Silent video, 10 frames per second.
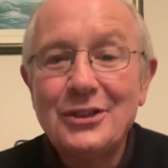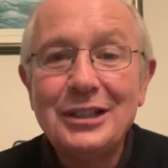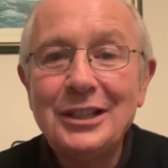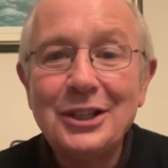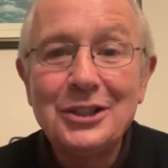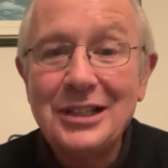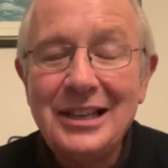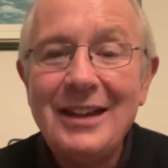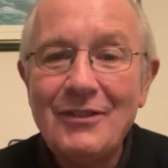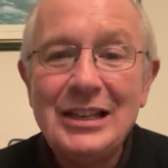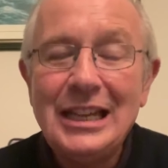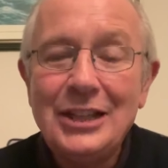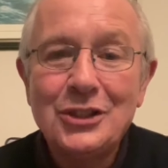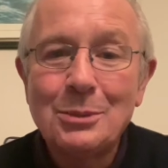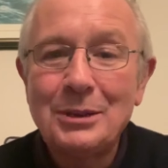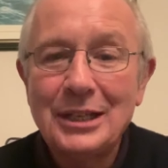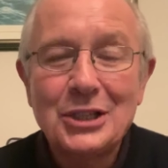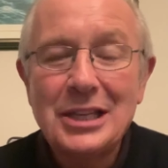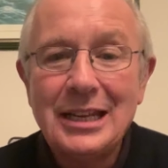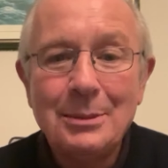I think there's 11 Leinster
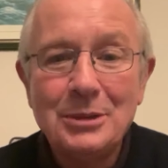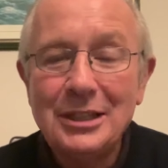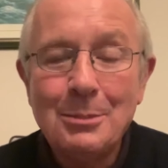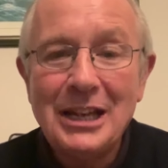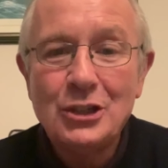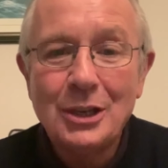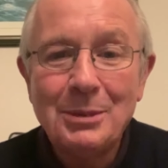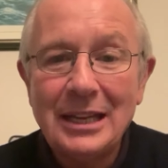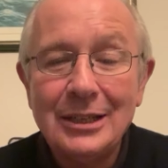players named in the matchday panel,